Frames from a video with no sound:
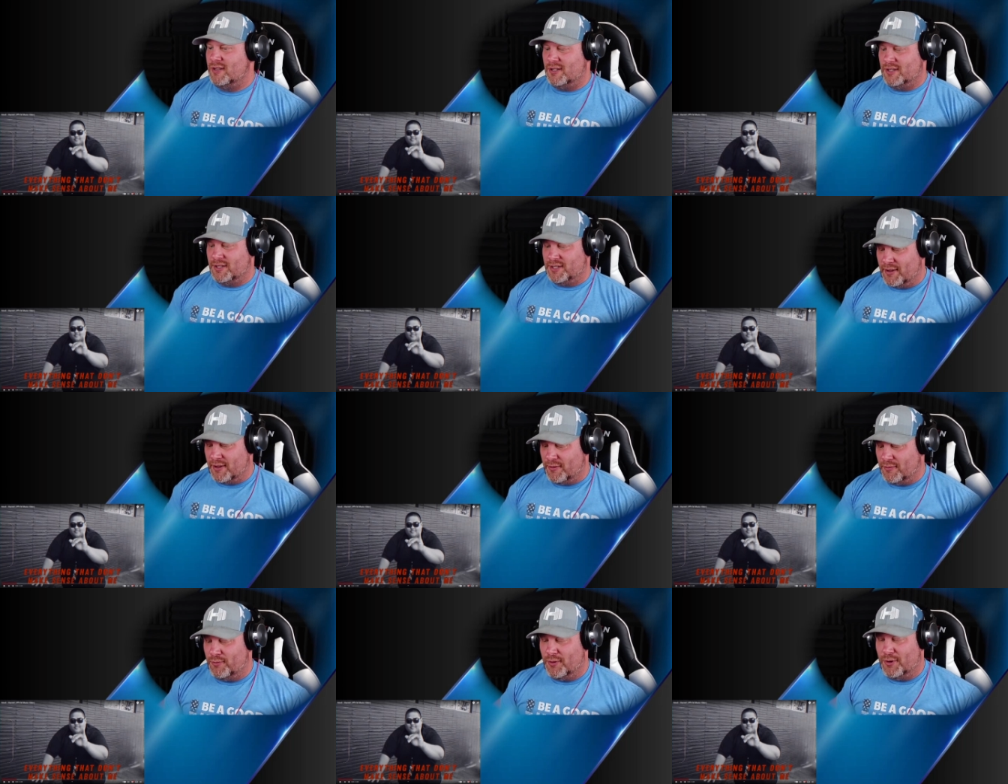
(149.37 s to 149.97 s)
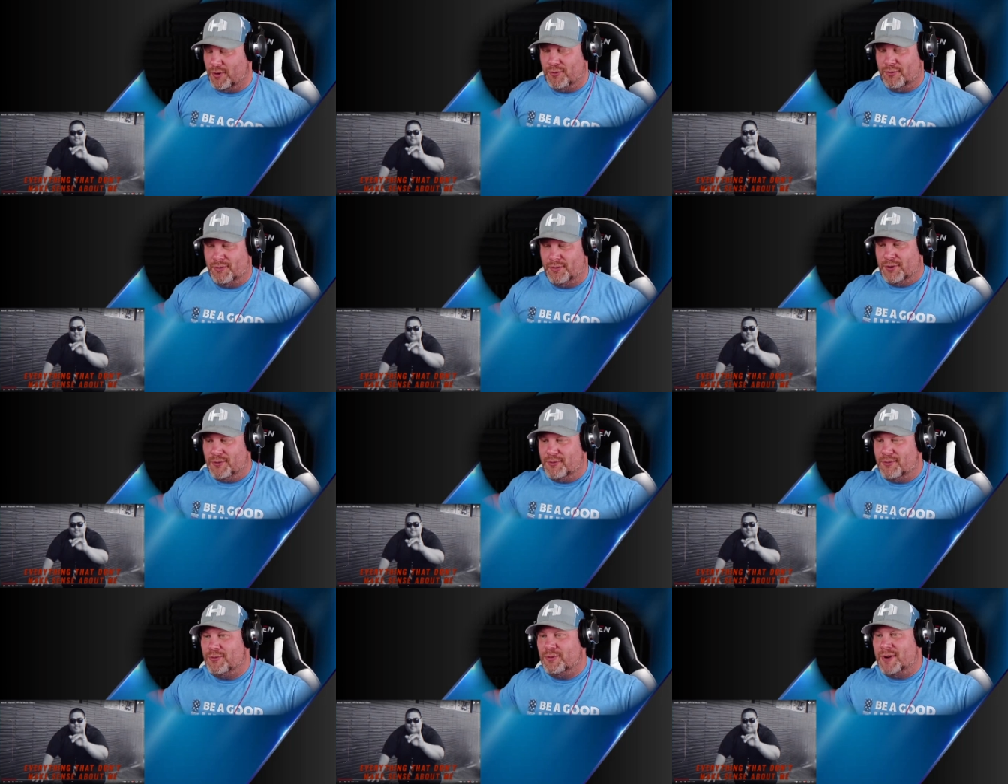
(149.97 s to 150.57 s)
'Cause I
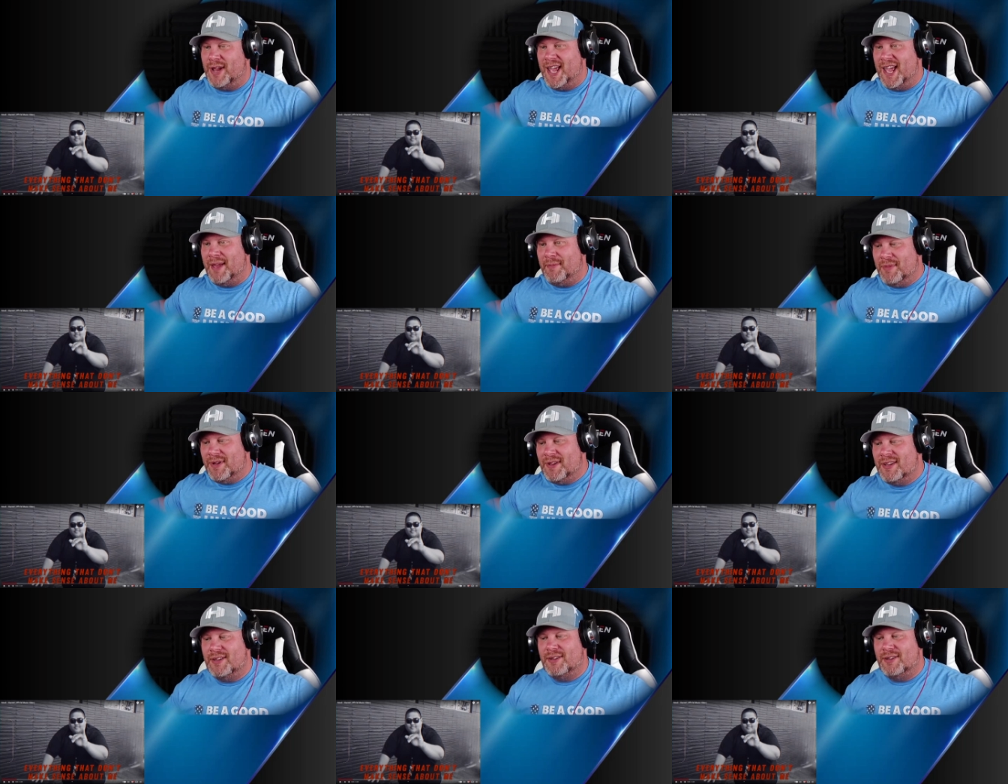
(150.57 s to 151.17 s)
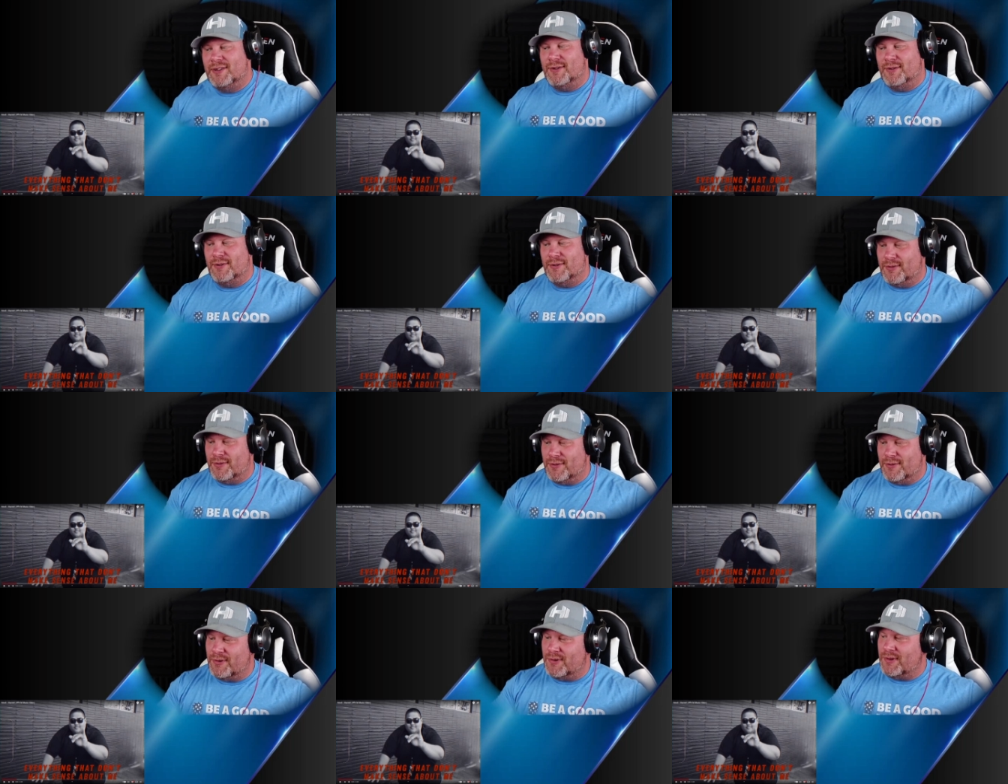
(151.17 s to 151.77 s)
wanna wrap
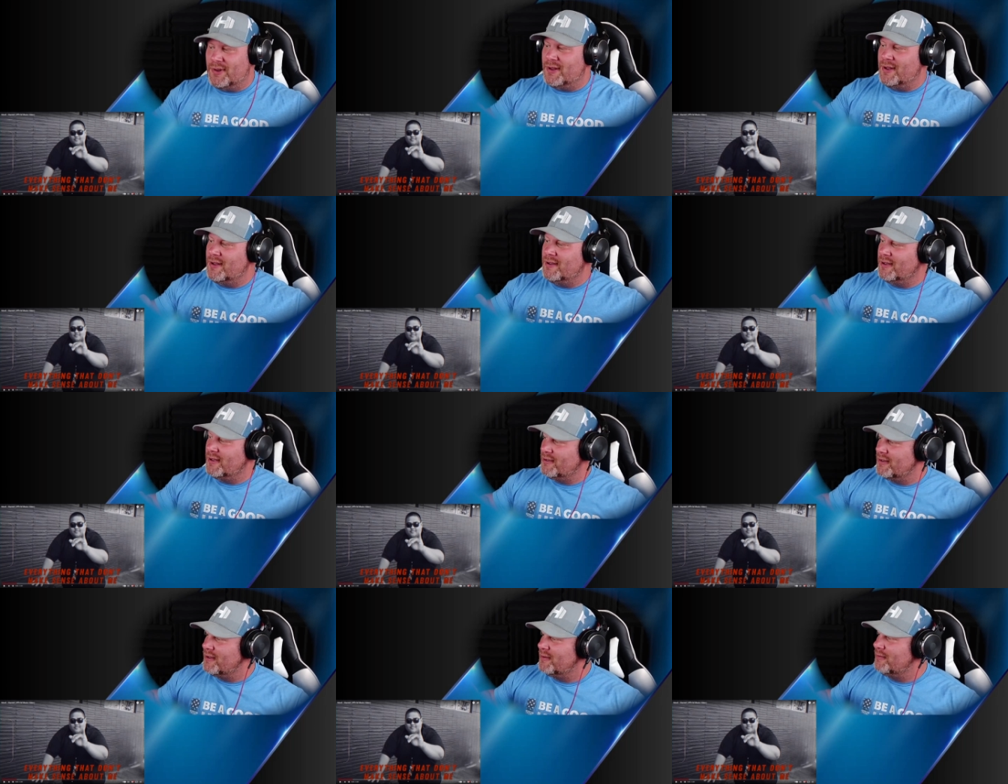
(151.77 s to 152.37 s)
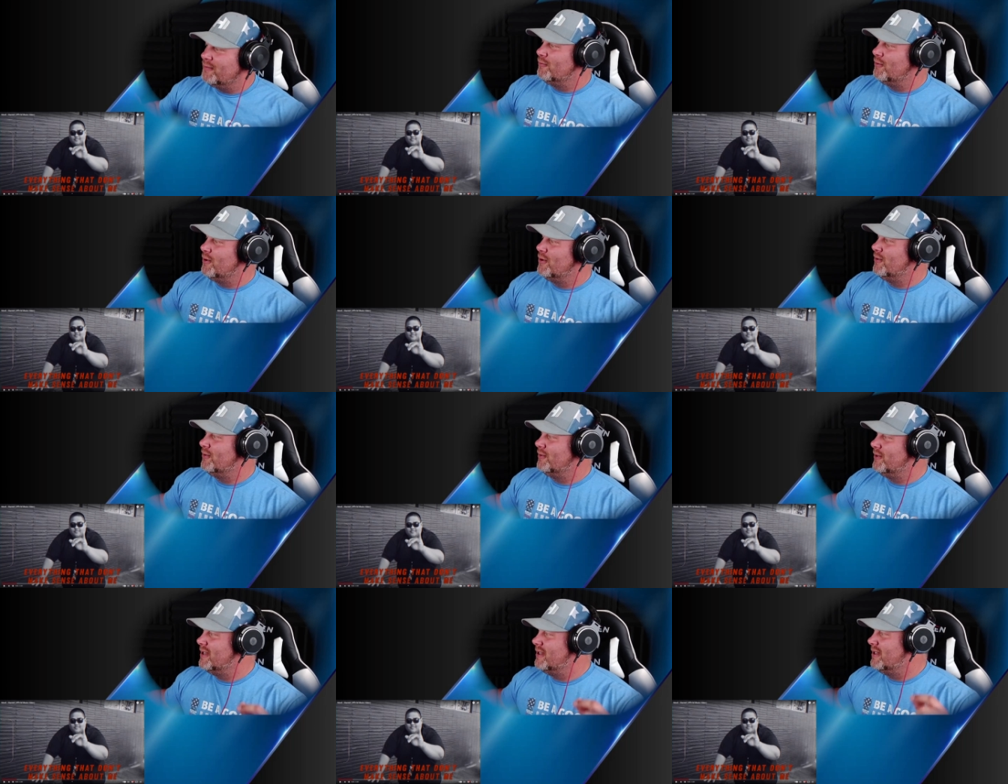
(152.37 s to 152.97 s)
you up,
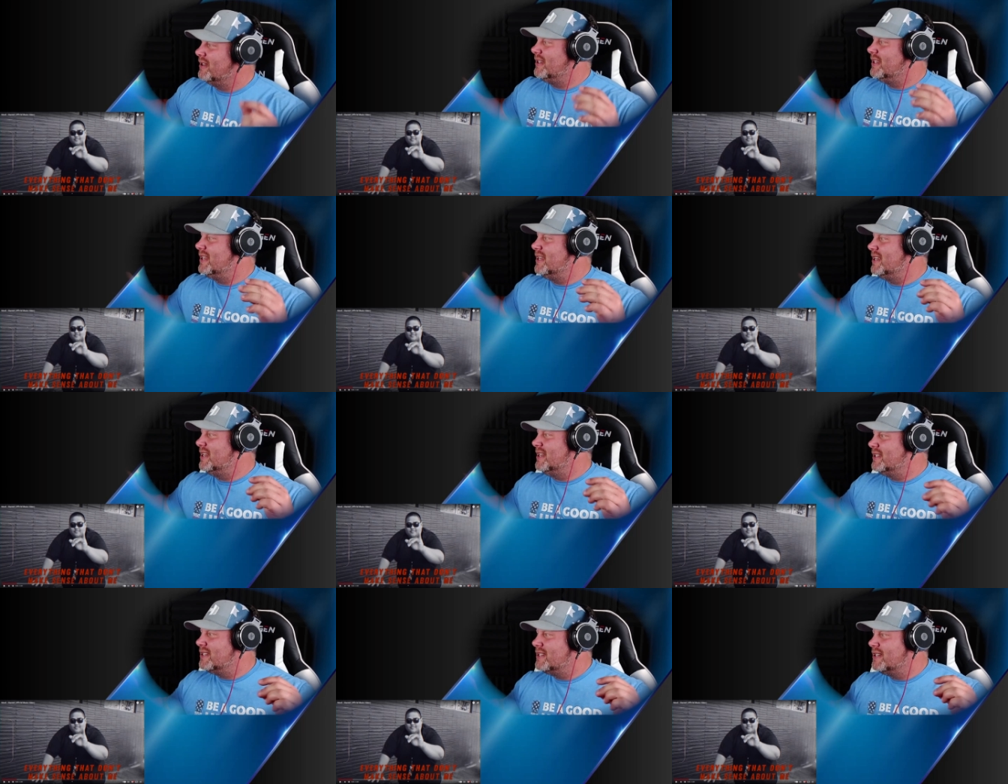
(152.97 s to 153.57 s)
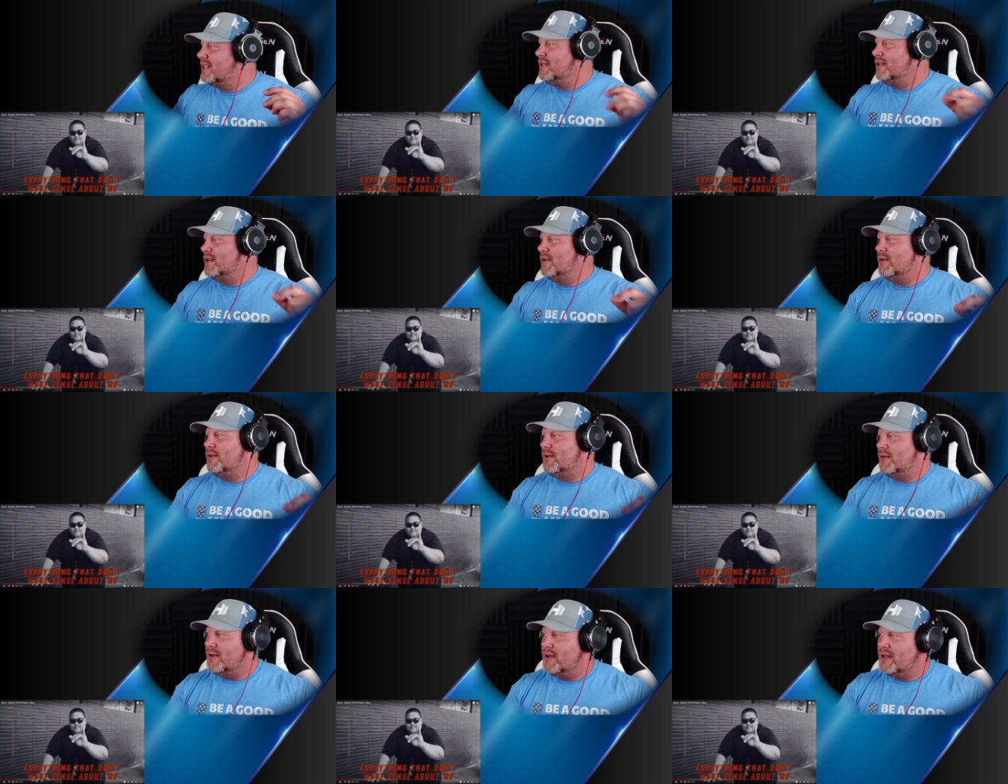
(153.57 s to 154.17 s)
wanna kiss
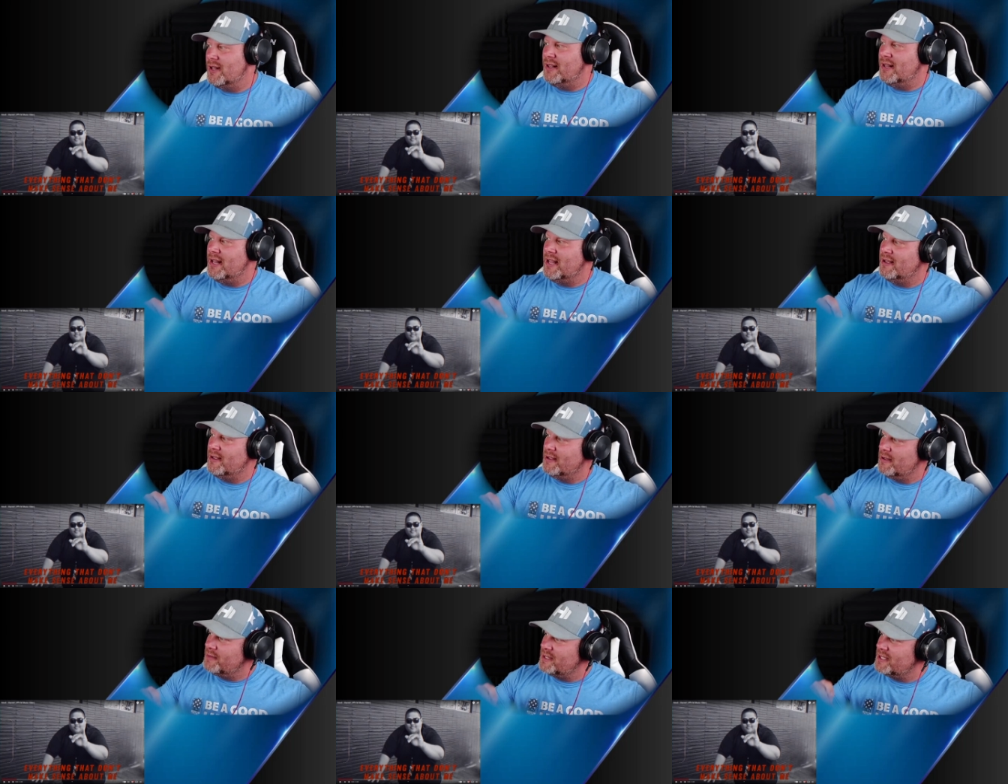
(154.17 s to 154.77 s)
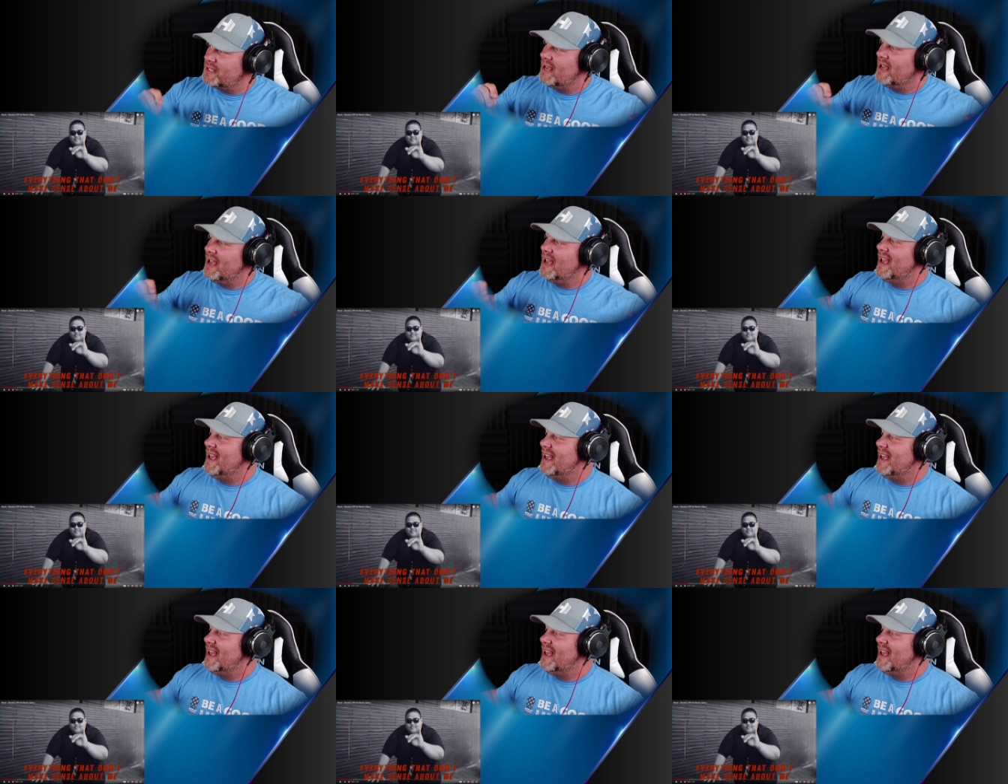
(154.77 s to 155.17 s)
your lips.